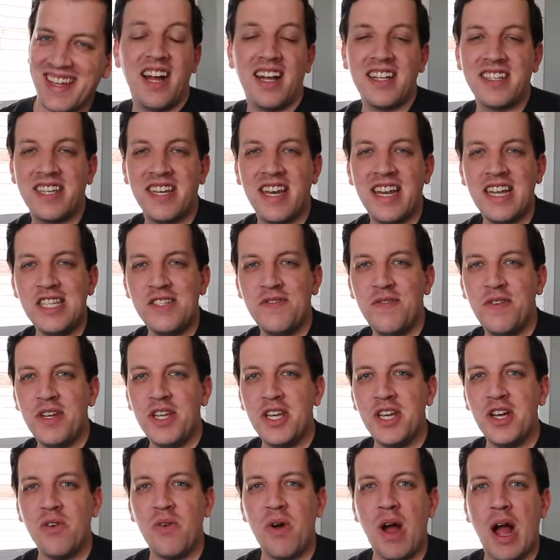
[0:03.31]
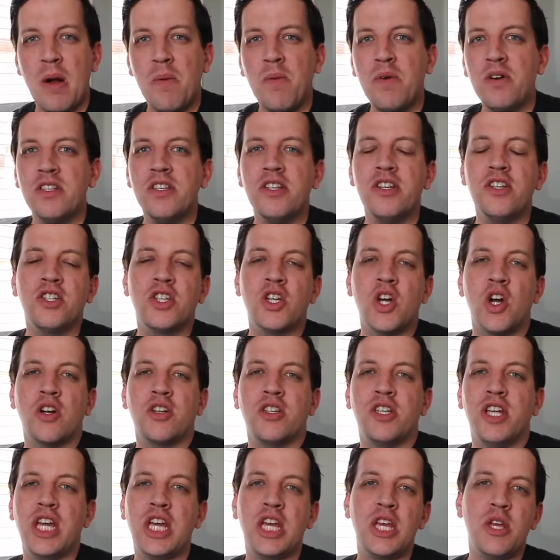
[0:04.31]
On today's video, I wanted to talk
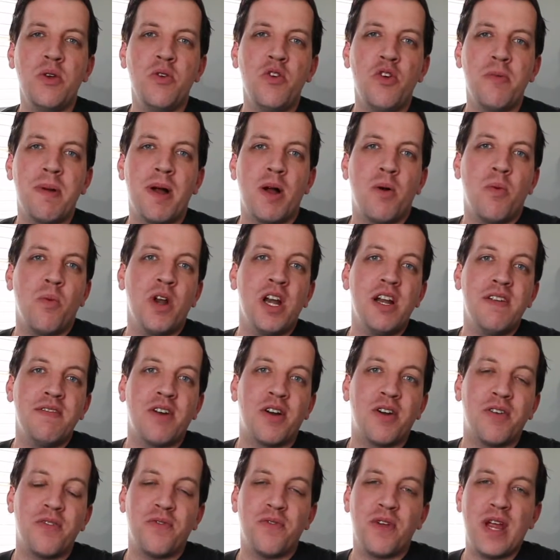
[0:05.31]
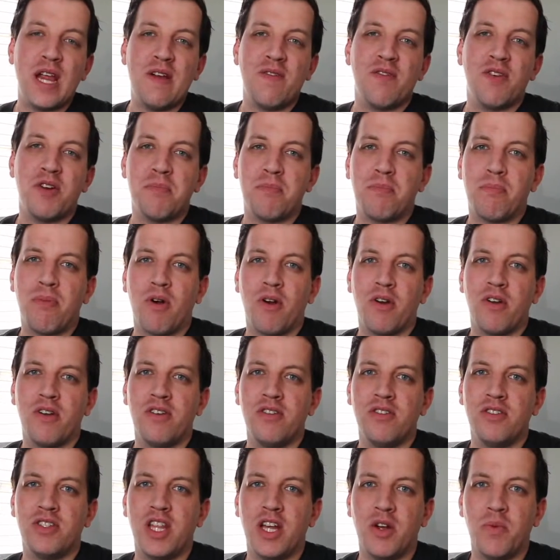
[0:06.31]
to you about one of our favorite
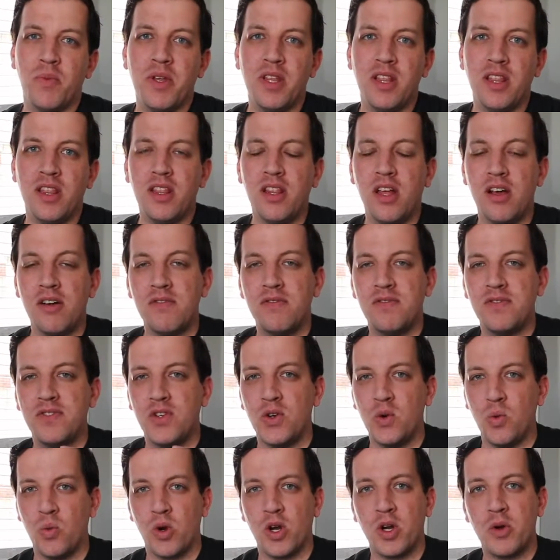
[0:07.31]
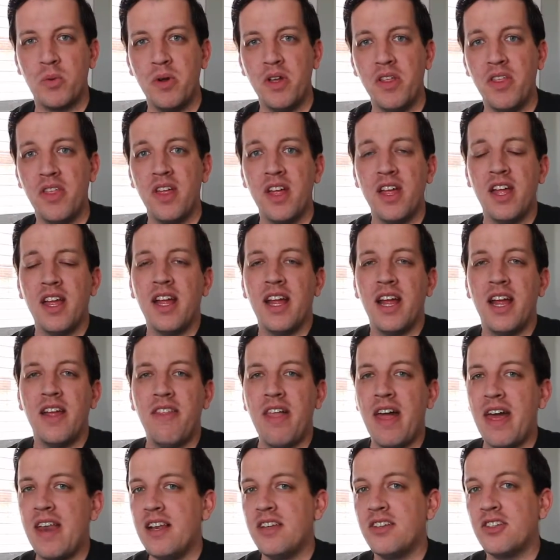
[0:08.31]
partners that we love to work with, and
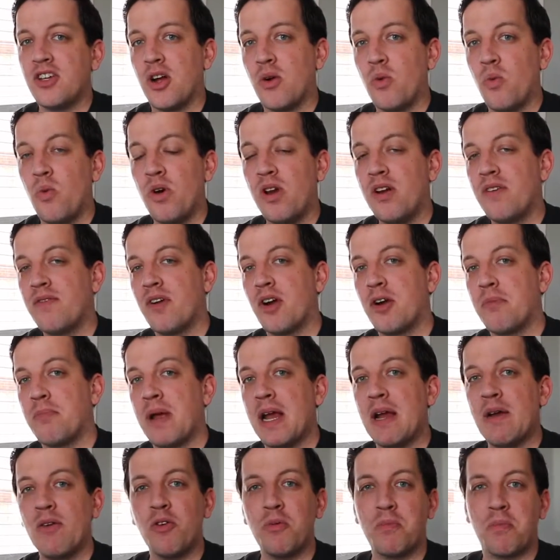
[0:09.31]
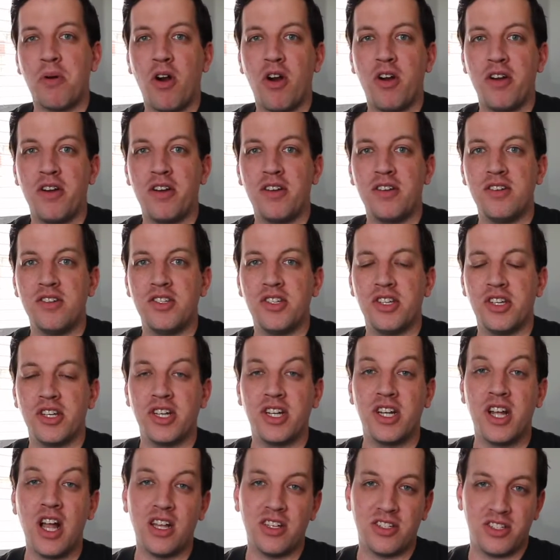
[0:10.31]
that is one of our payroll partners,
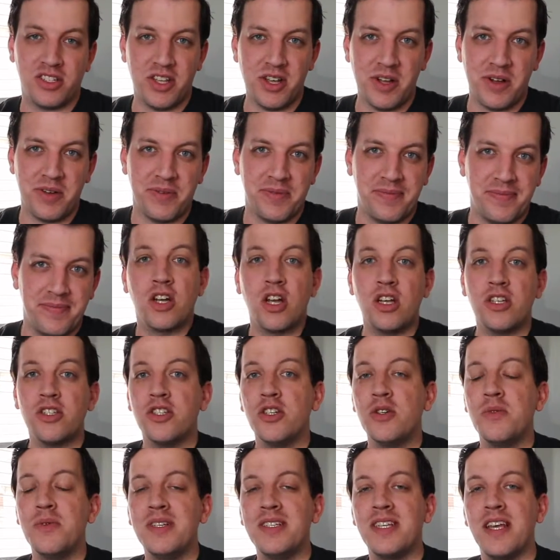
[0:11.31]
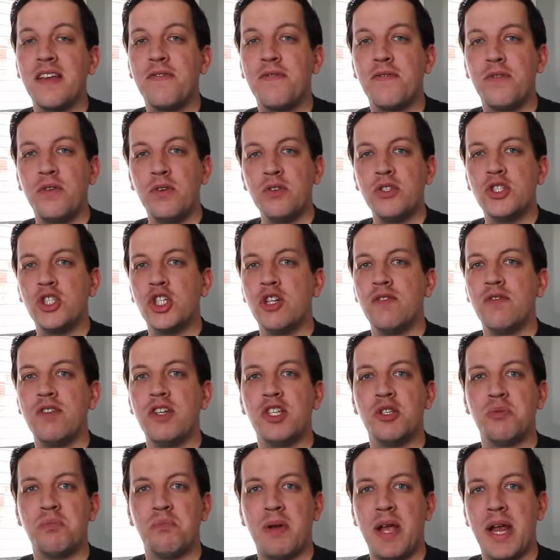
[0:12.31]
Gusto. Gusto is a
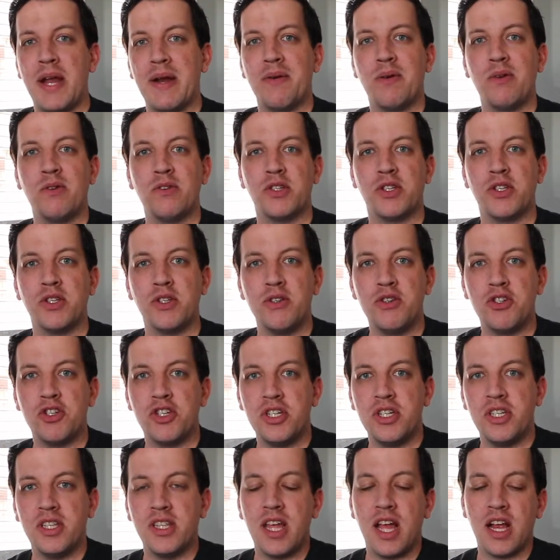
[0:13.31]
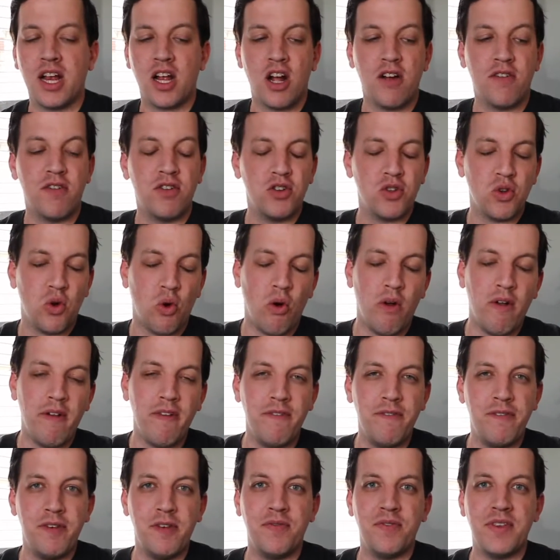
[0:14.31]
full-service payroll solution that covers
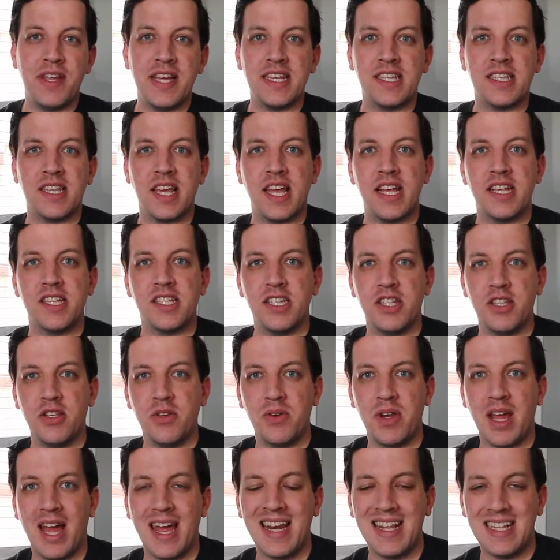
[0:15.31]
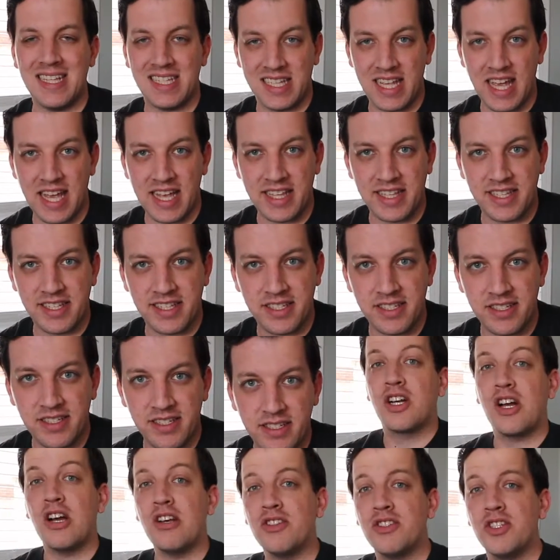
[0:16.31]
all 50 states in the United States.
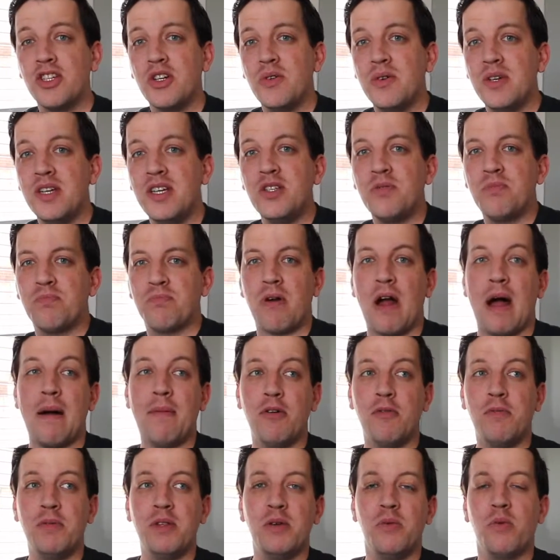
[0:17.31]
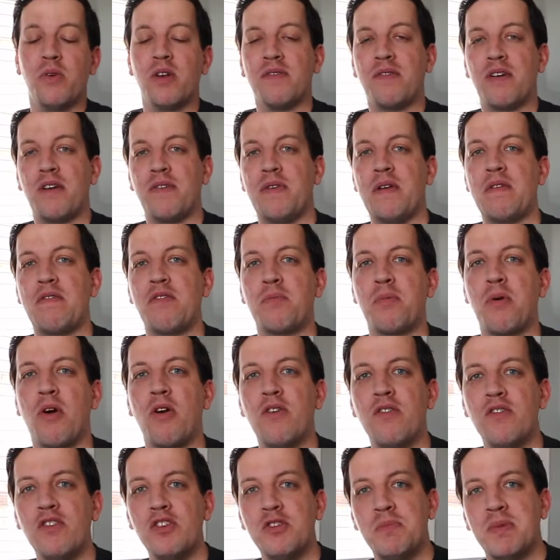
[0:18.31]
Gusto is probably one of our favorite
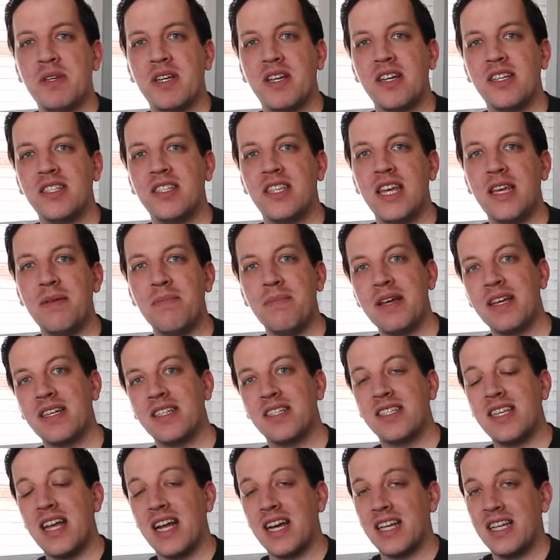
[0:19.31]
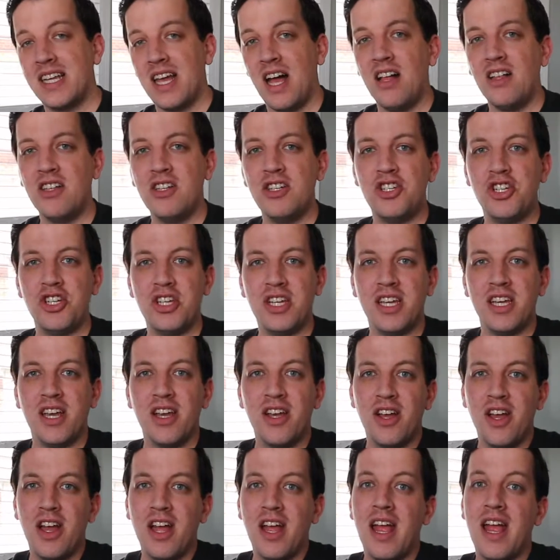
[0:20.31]
partners because they mix
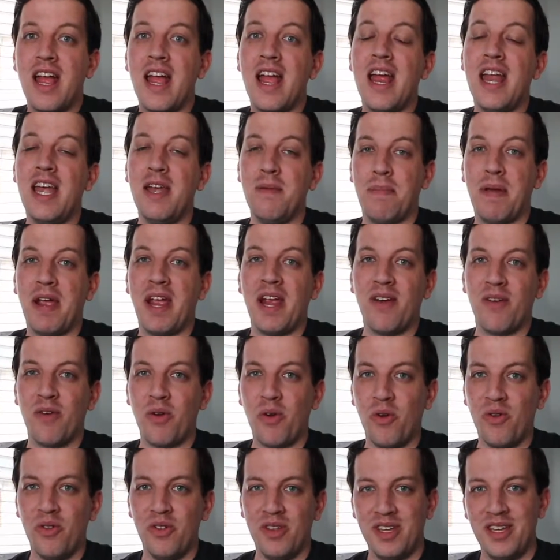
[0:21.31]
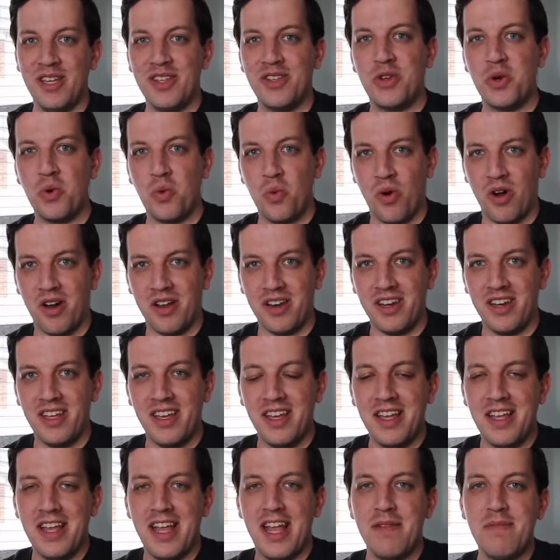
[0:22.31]
technology and payroll into one
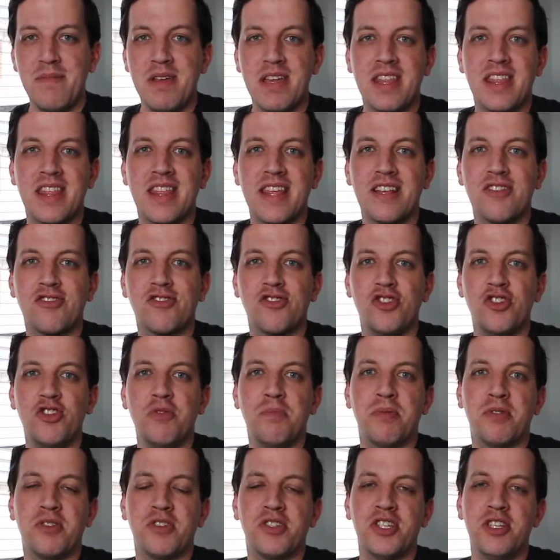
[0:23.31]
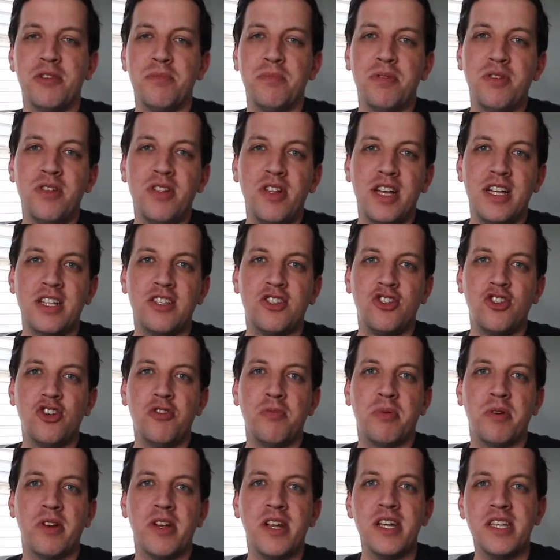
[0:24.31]
and make things super simple and
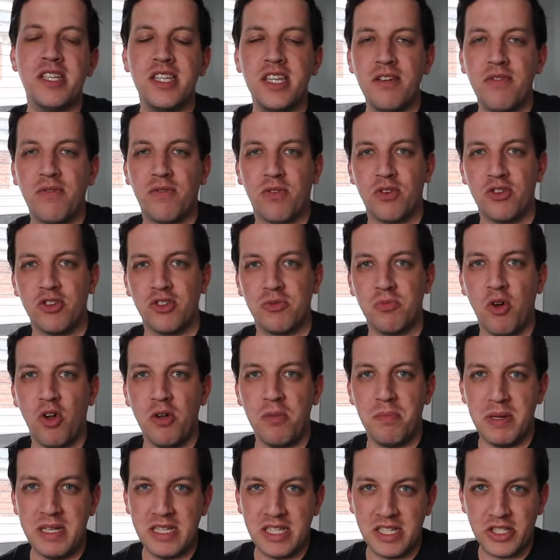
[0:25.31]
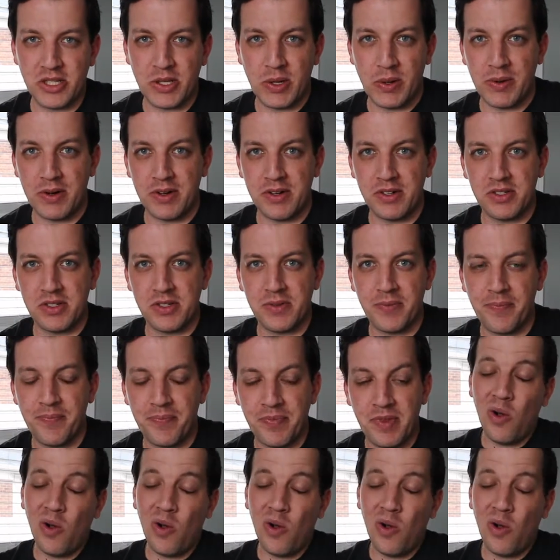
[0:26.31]
super easy for small business owners.